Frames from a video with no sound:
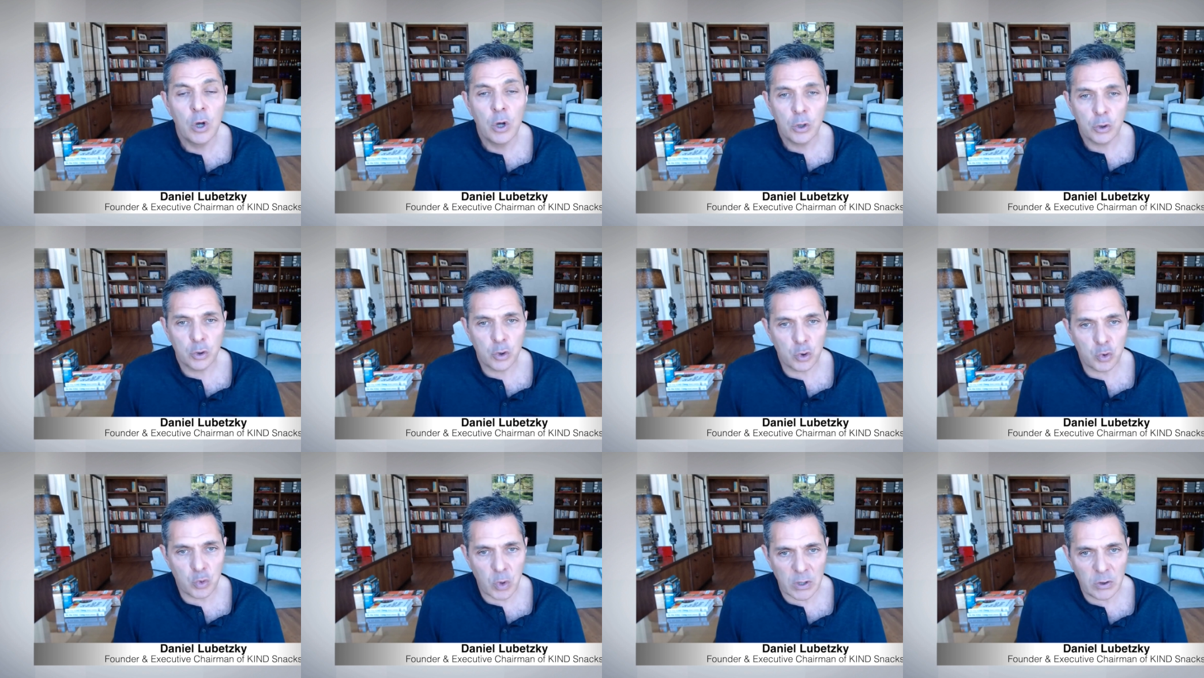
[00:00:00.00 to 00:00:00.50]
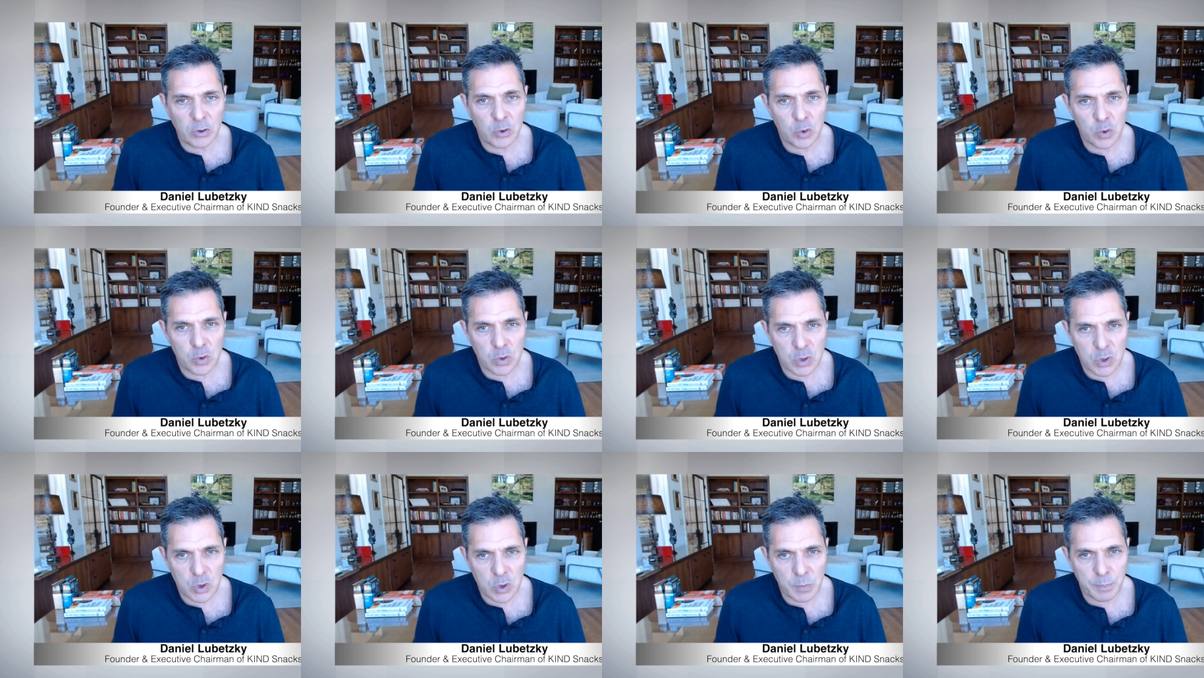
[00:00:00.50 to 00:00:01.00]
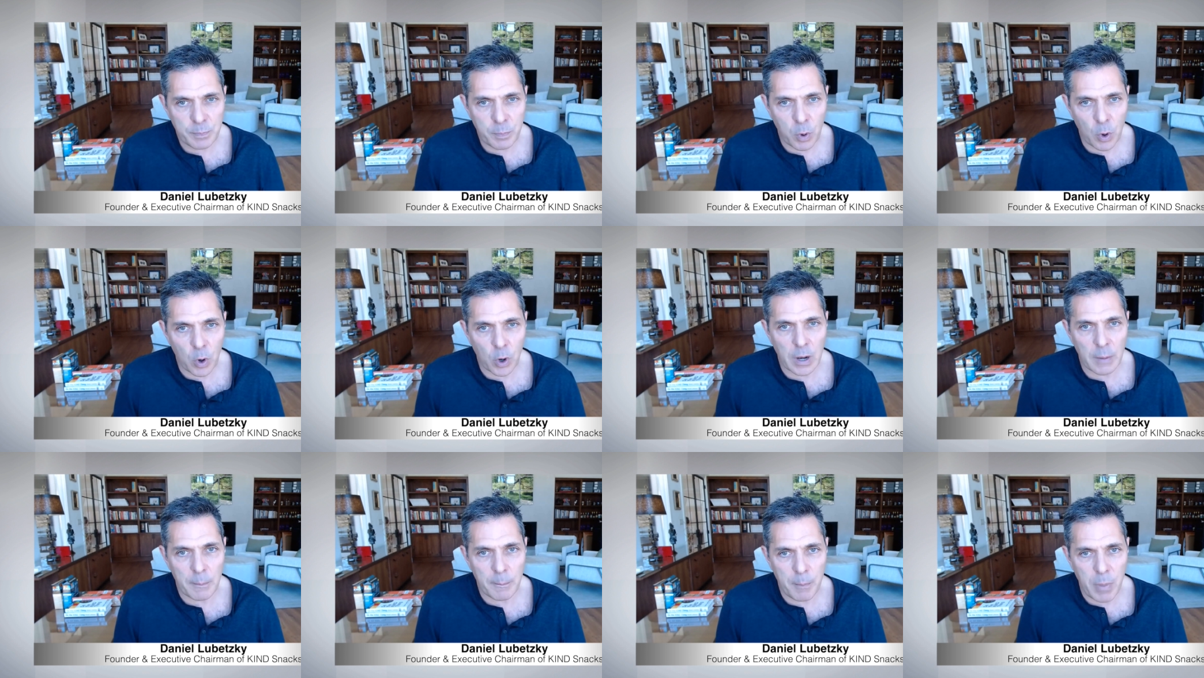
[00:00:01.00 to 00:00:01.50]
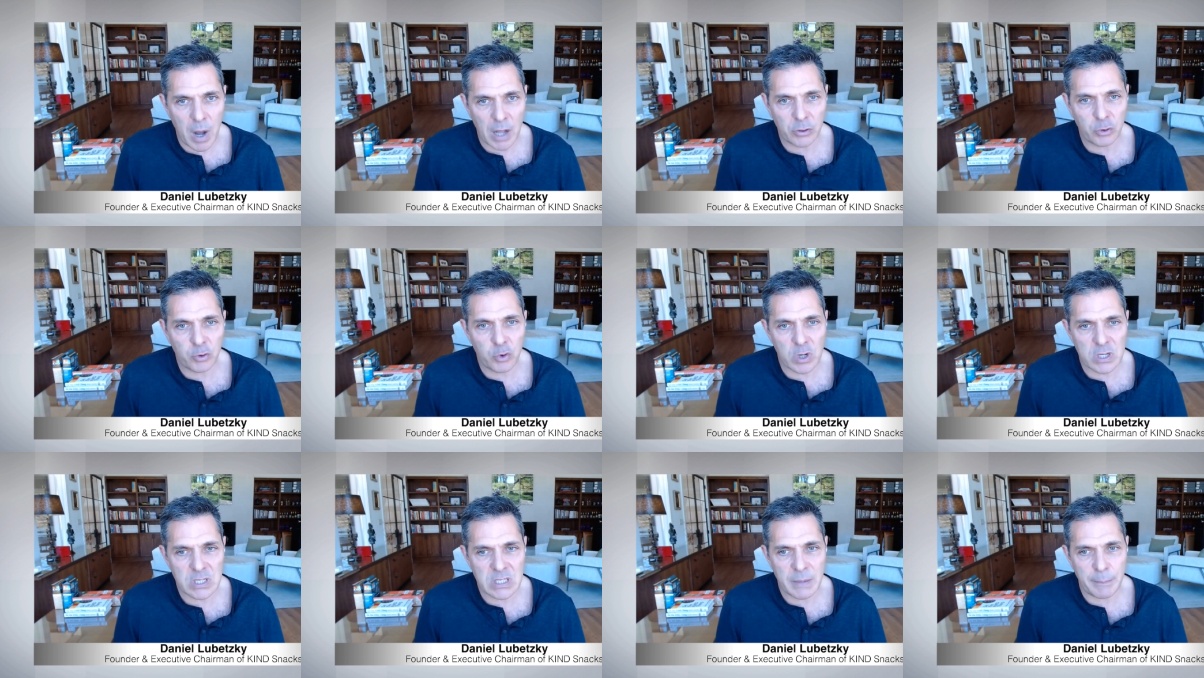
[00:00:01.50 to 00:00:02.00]
to try to support and
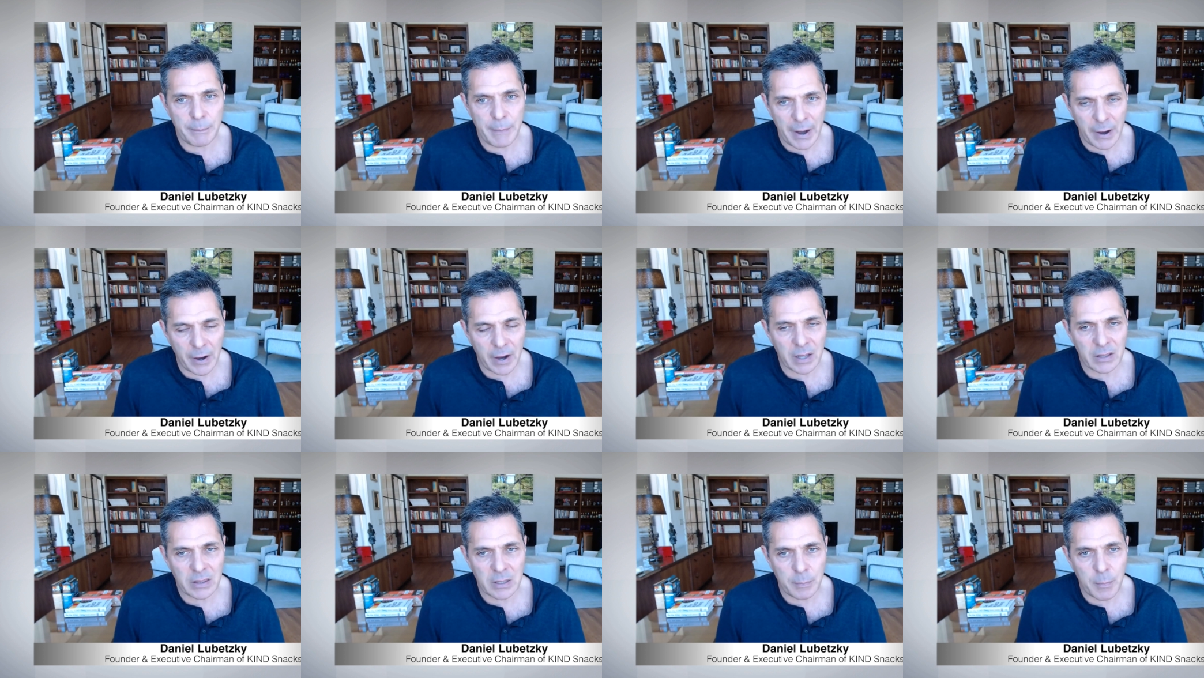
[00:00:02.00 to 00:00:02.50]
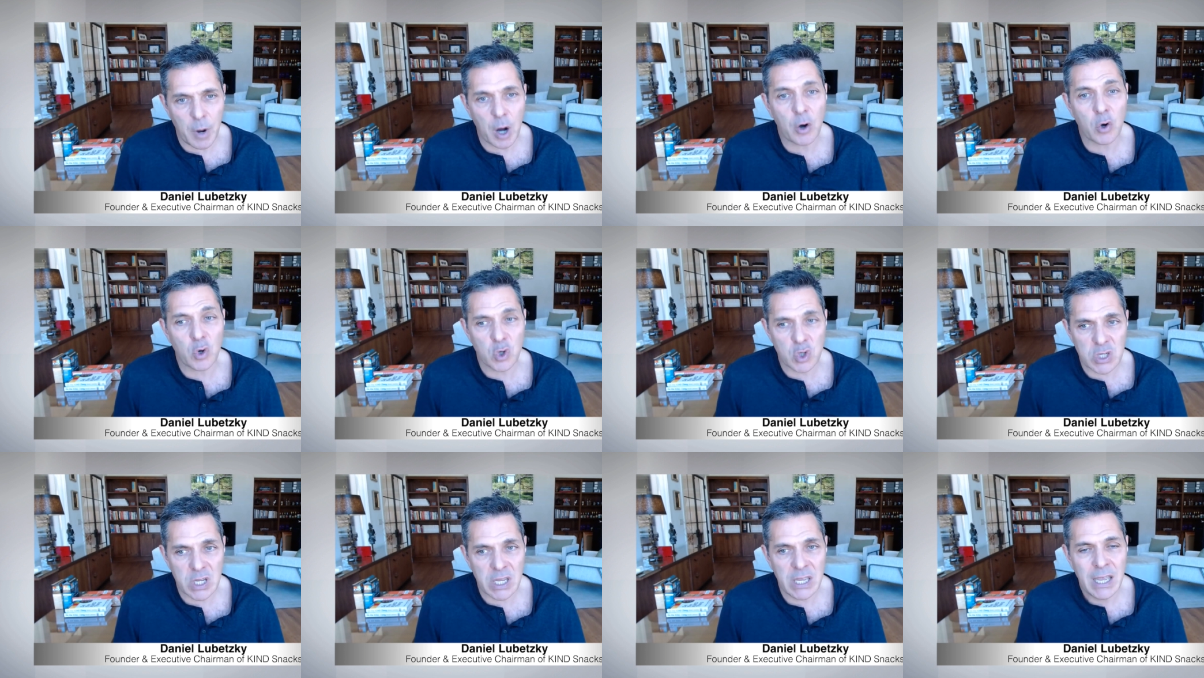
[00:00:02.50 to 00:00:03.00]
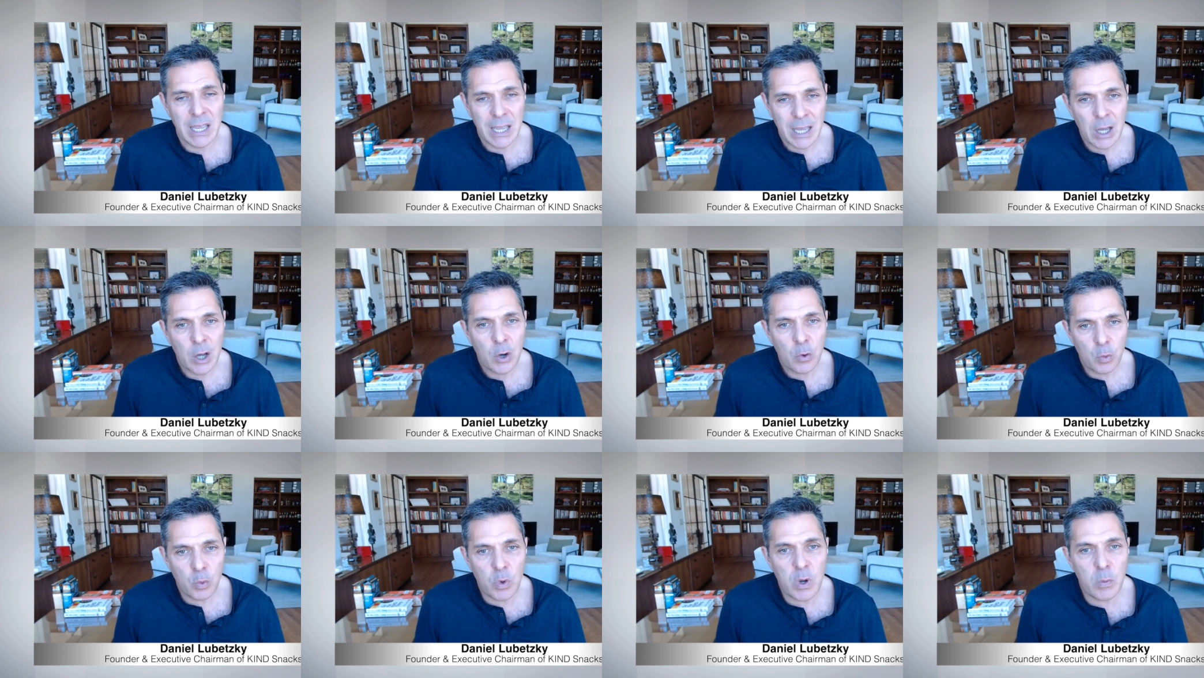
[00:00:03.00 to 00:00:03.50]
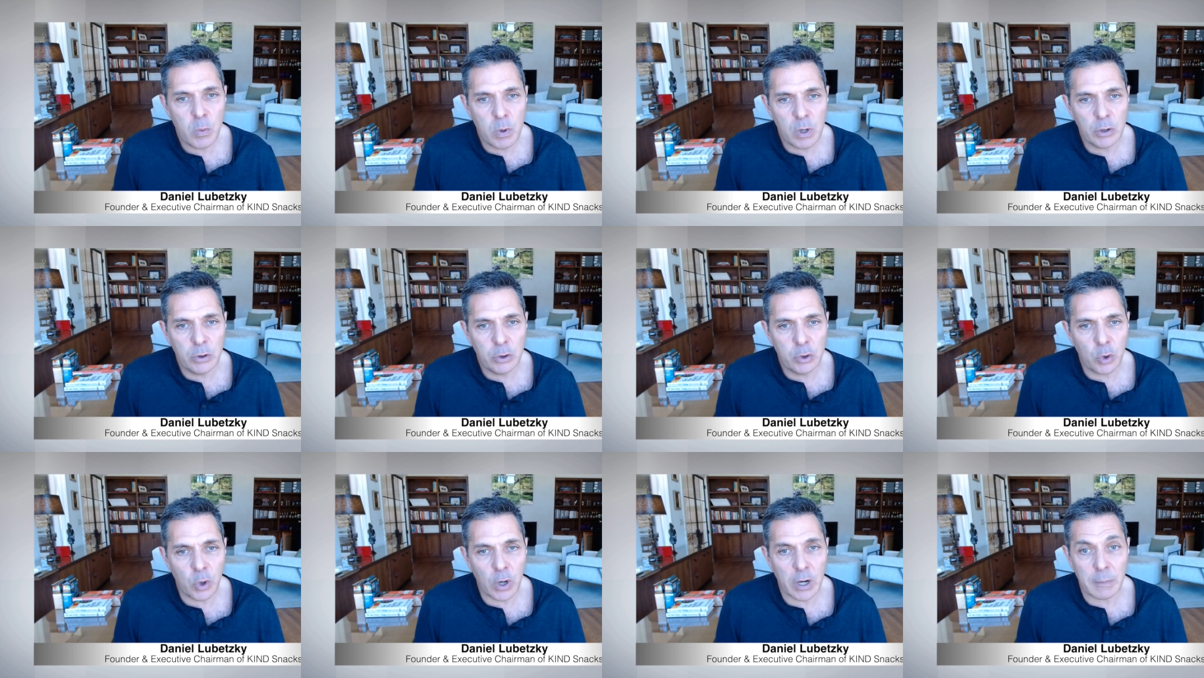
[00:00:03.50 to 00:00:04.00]
buttress American democracy, we will
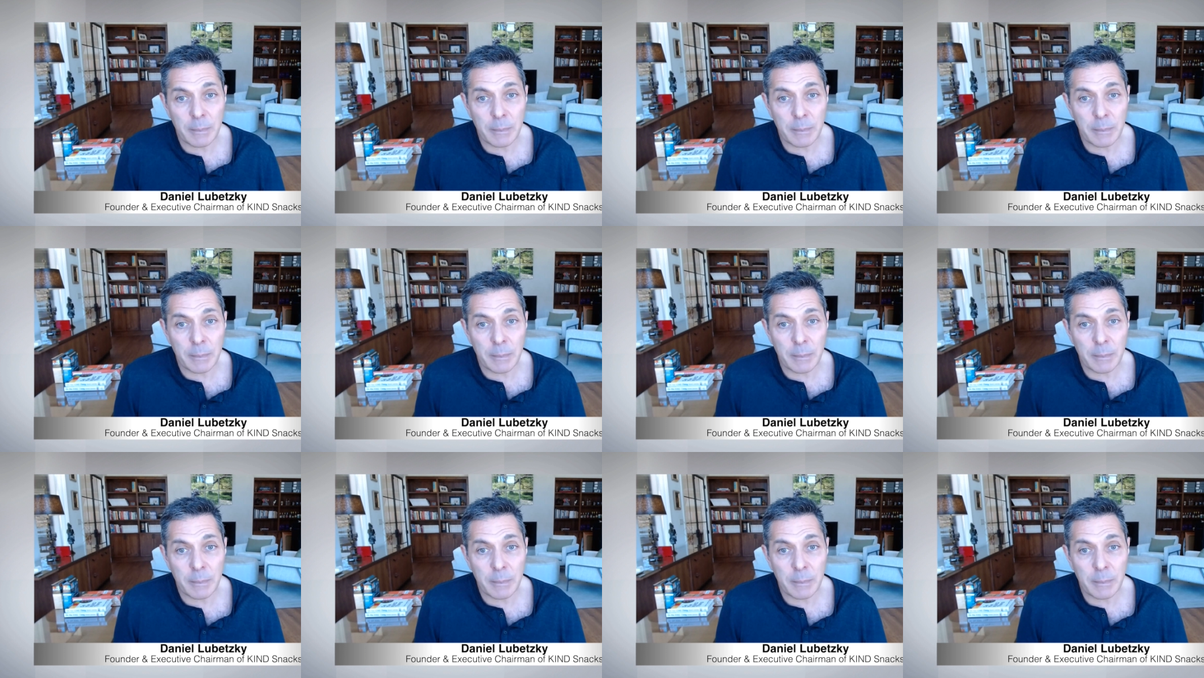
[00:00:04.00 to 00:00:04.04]
do it.